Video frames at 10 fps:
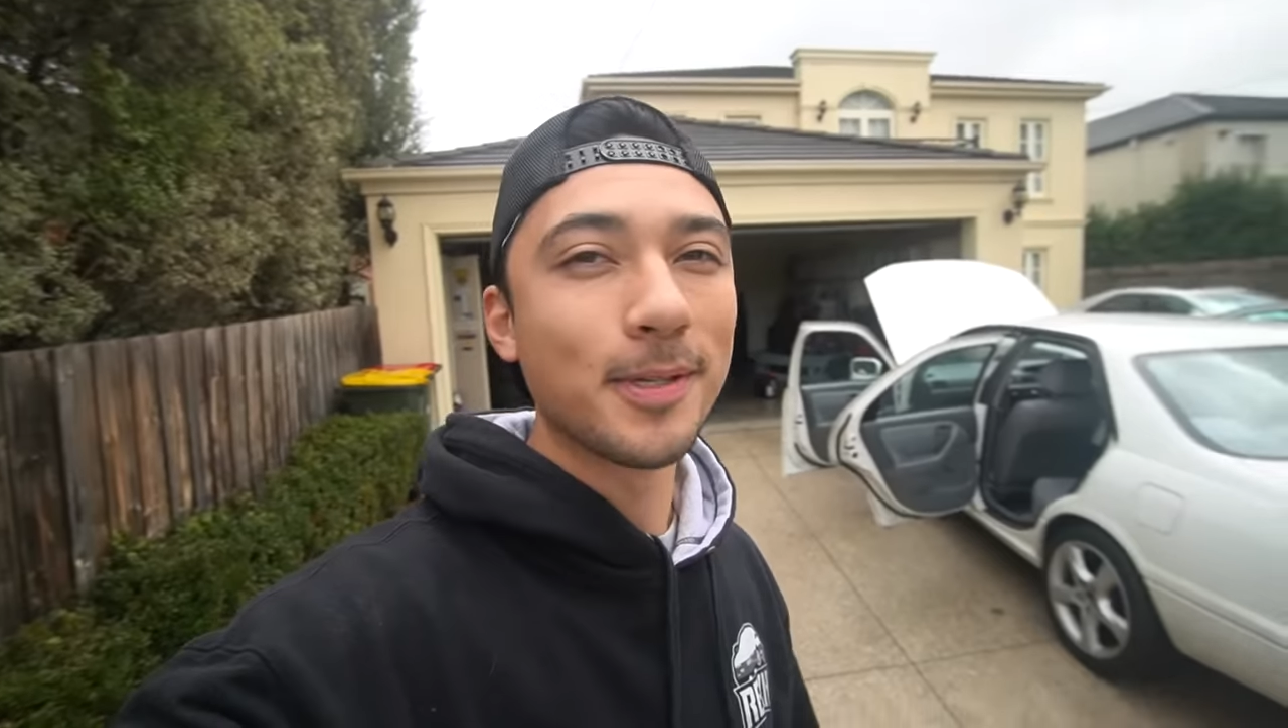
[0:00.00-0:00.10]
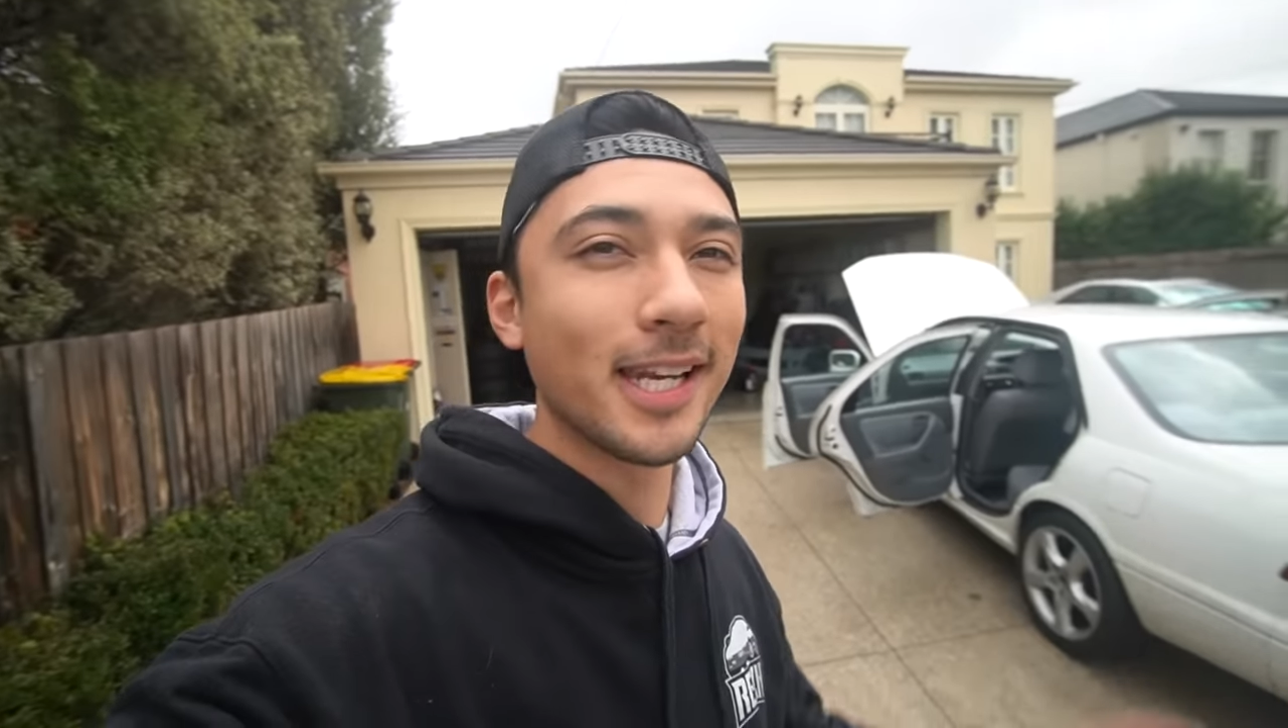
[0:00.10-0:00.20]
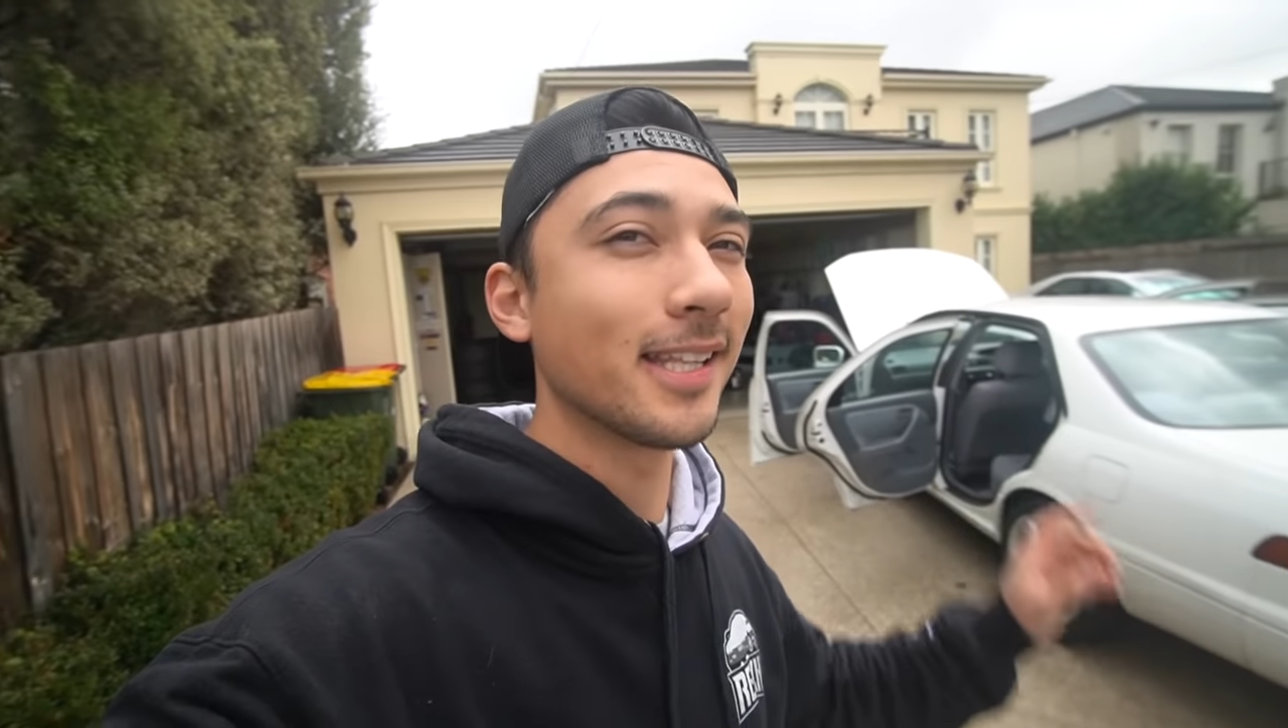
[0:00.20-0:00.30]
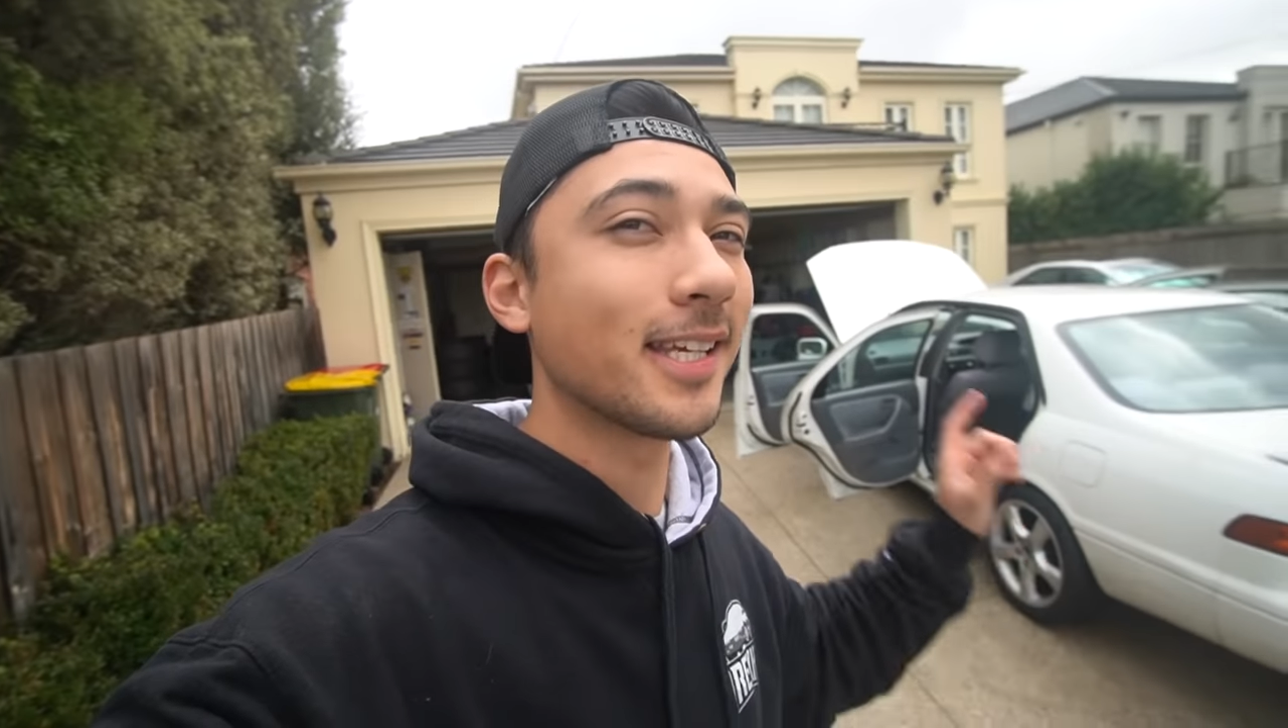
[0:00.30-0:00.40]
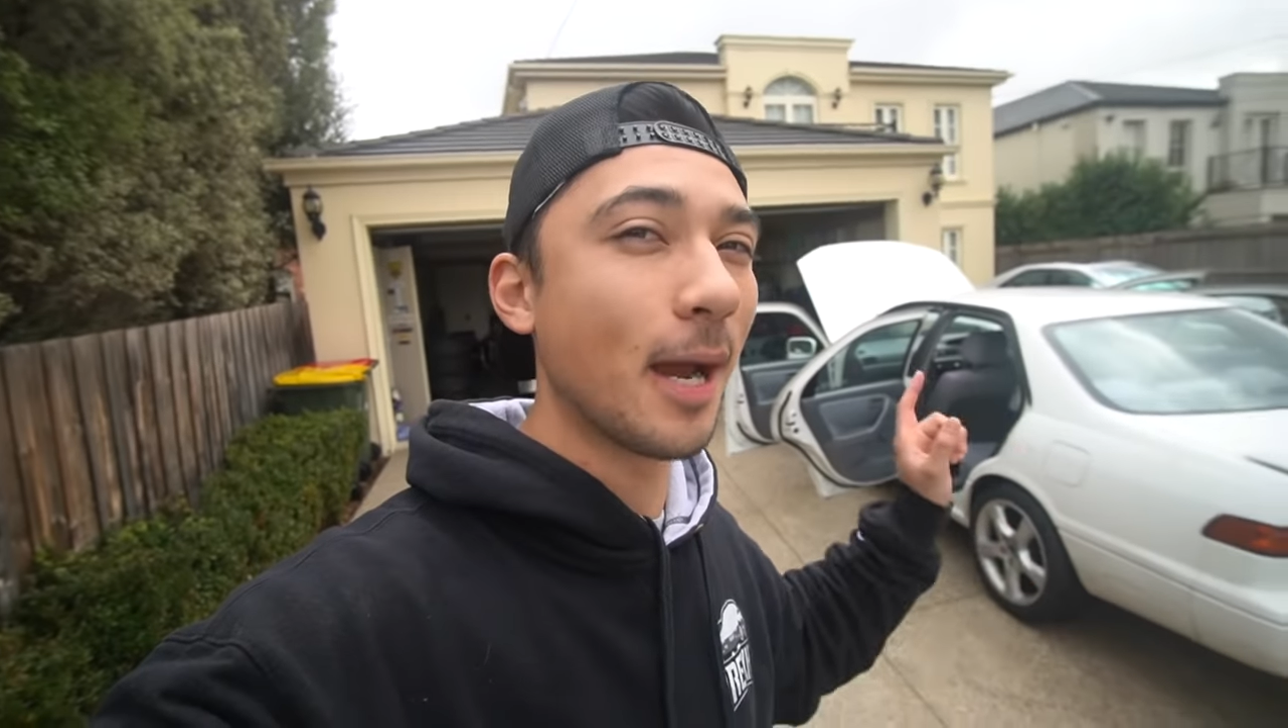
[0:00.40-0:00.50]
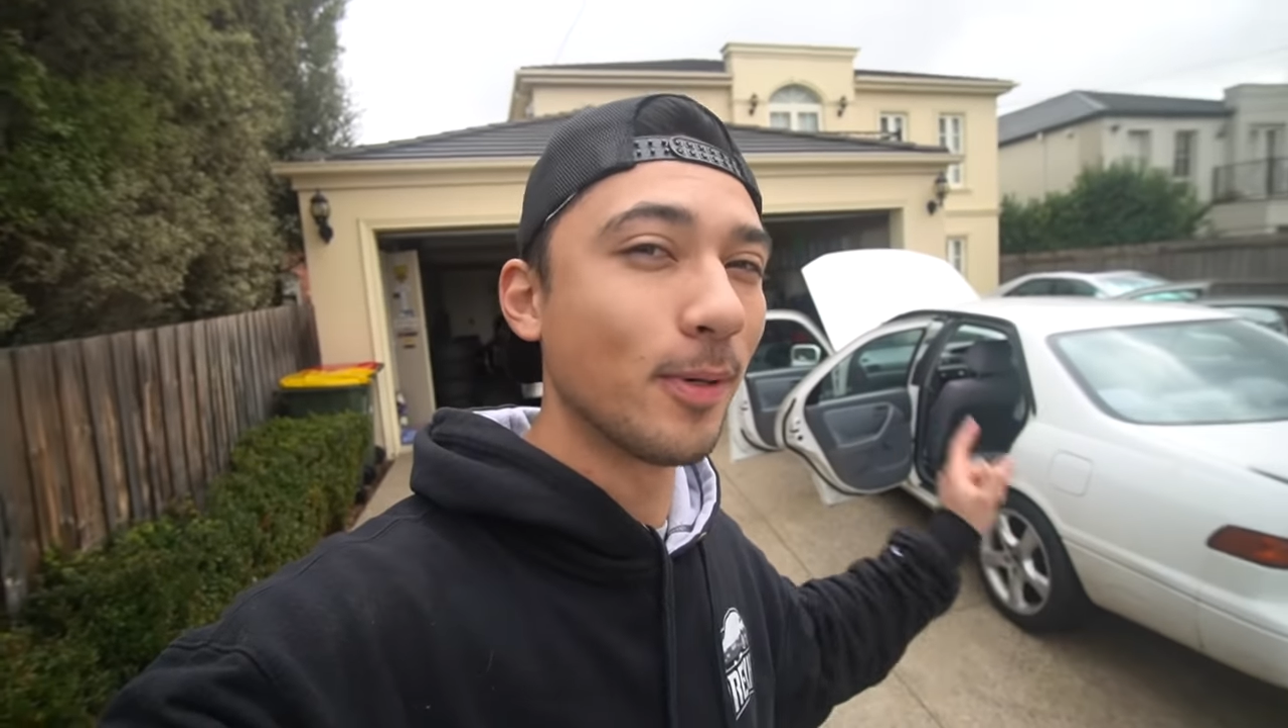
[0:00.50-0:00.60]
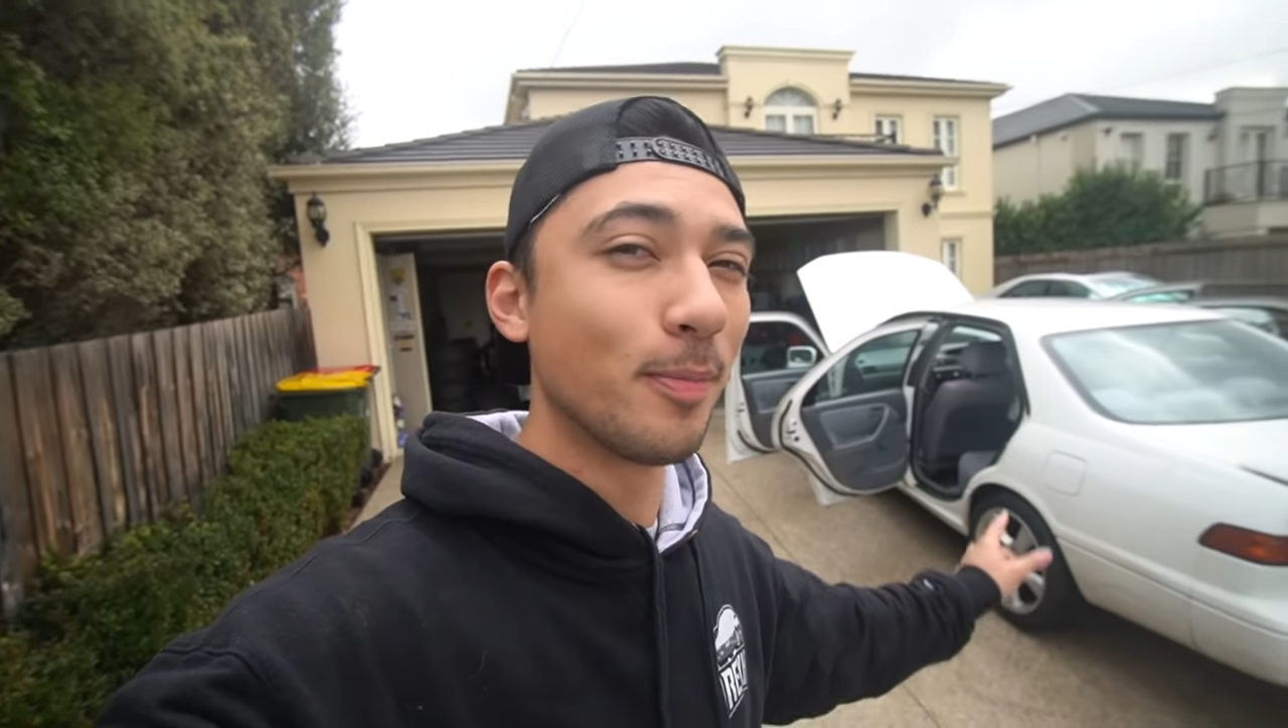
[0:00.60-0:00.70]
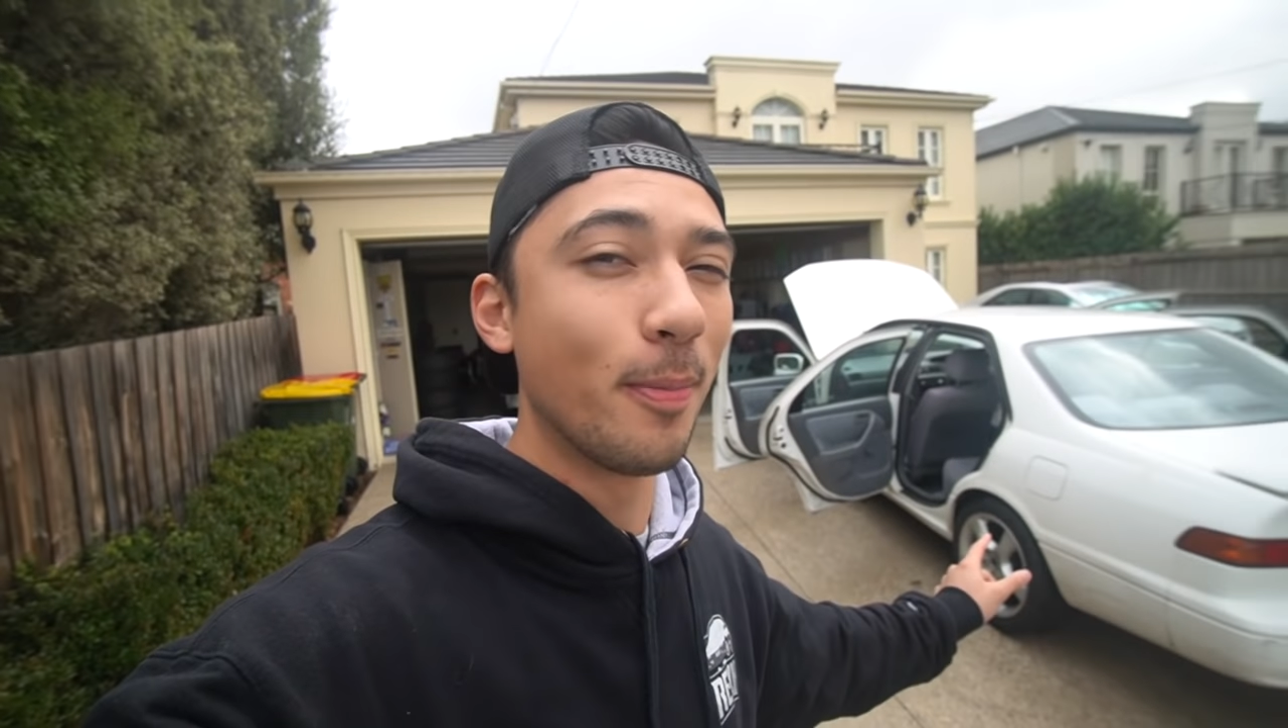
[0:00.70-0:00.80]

I'm getting the Camry